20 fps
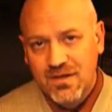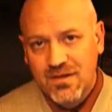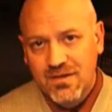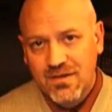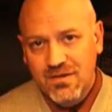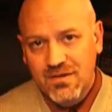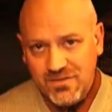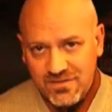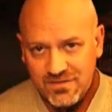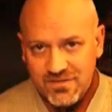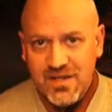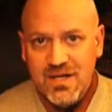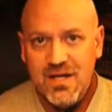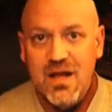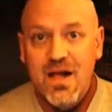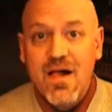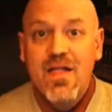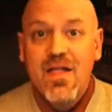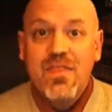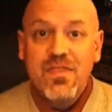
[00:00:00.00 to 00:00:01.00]
You
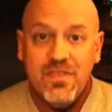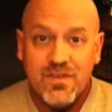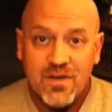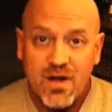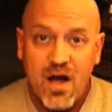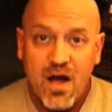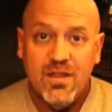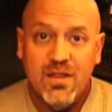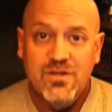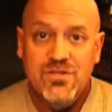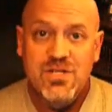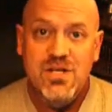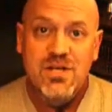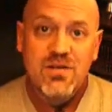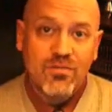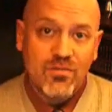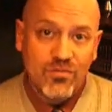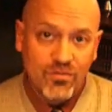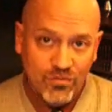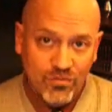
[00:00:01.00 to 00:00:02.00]
see,
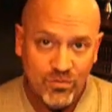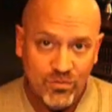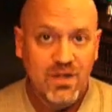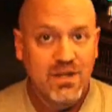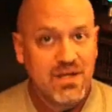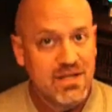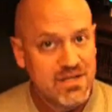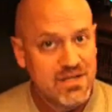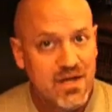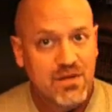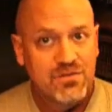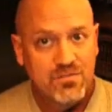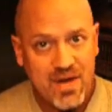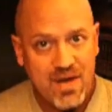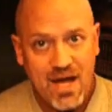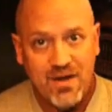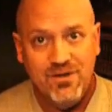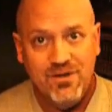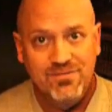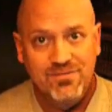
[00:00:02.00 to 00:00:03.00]
theology really does
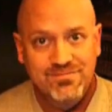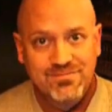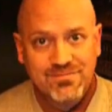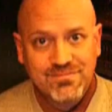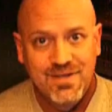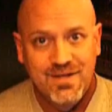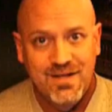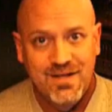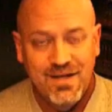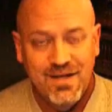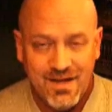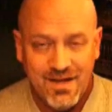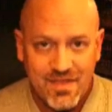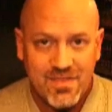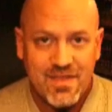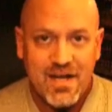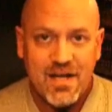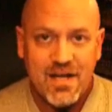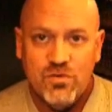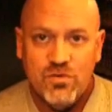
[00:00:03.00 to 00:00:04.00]
matter.
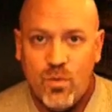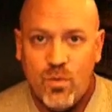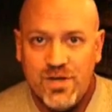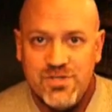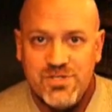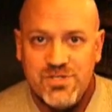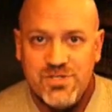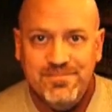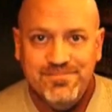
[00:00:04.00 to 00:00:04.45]
Thanks for watching.